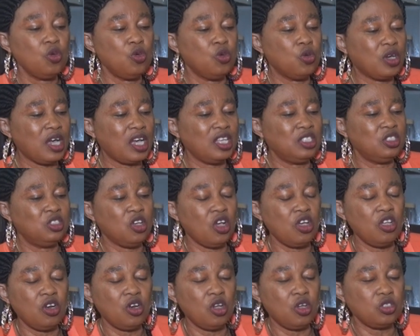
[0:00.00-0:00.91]
You can
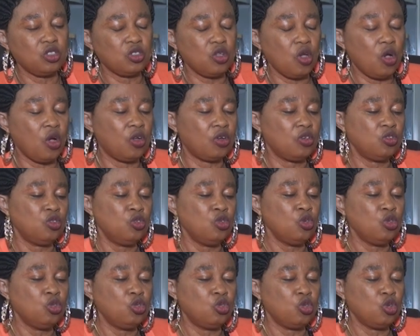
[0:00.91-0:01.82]
join us on
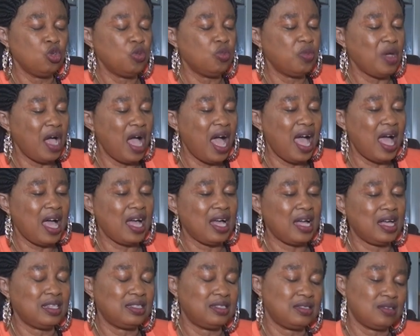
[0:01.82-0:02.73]
YouTube
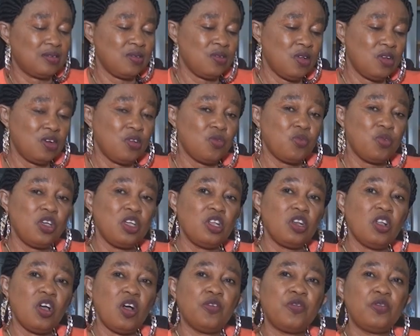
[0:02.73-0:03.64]
at Glory
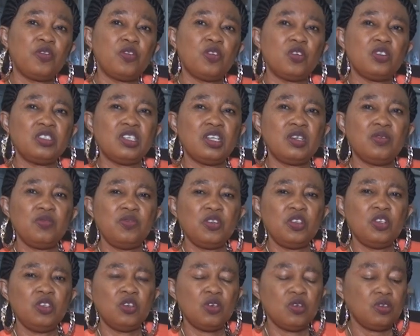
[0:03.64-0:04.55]
Queen of Rosary
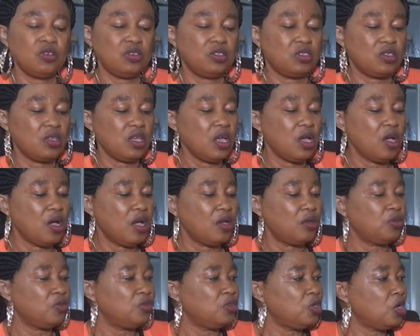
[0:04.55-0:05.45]
Videos.
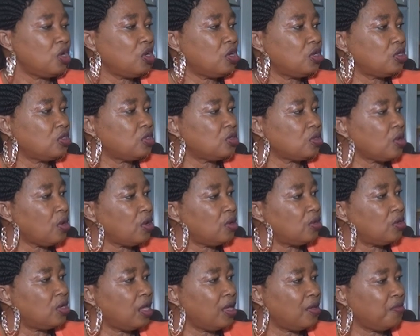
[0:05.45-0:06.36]
You join us
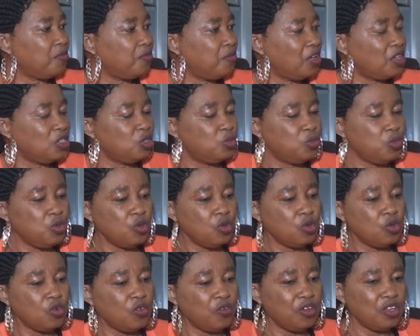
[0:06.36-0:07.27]
on uh,
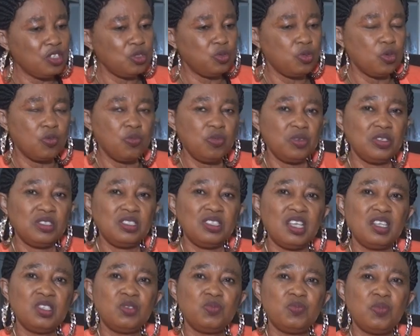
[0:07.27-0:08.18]
Facebook, Facebook
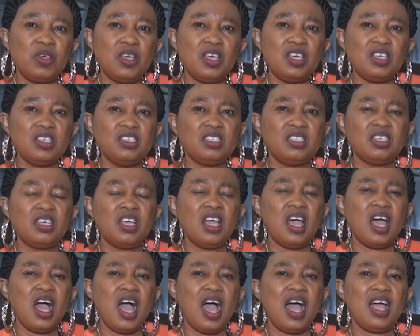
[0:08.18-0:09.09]
business page,
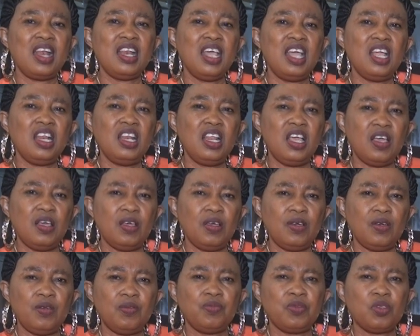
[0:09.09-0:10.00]
and then
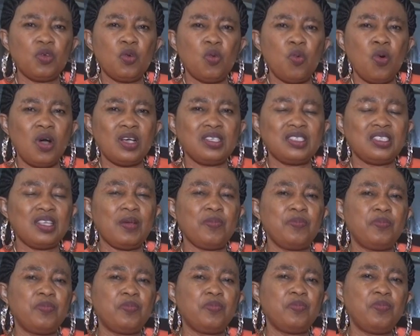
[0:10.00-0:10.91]
uh,
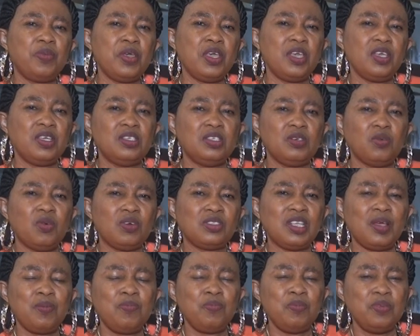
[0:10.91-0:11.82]
WhatsApp page,
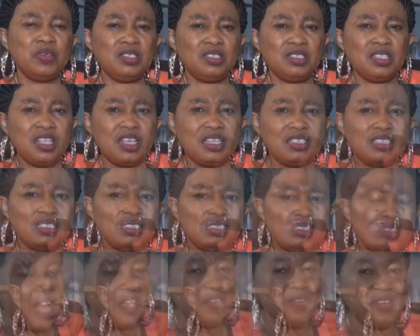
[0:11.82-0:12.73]
WhatsApp business.
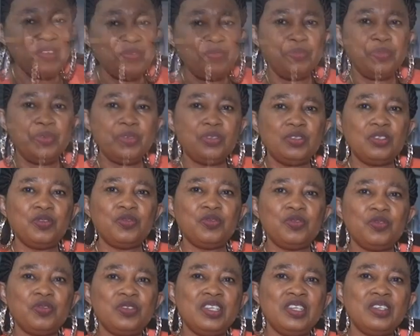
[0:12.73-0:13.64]
Have a
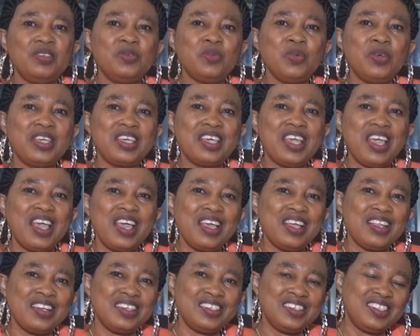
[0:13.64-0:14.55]
beautiful
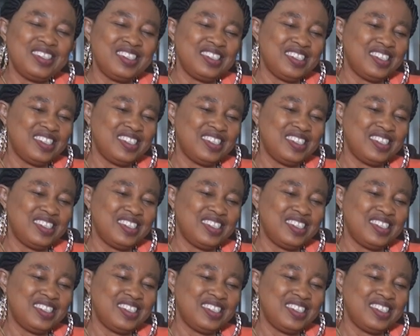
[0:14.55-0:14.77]
weekend.